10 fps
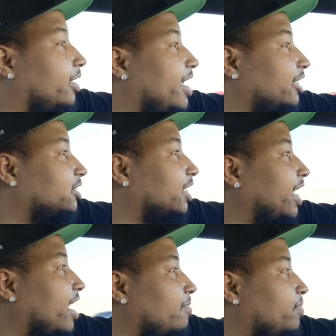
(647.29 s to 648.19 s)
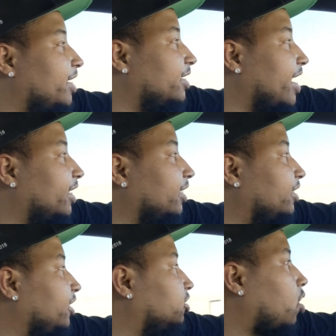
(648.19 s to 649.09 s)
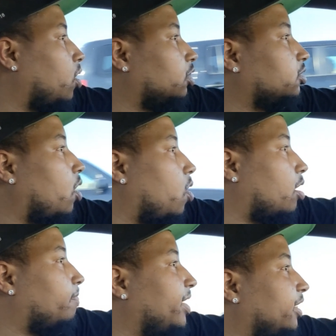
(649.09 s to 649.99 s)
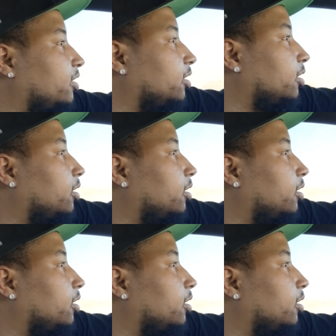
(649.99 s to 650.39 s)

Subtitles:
Yes, it can be a daily. These cars are meant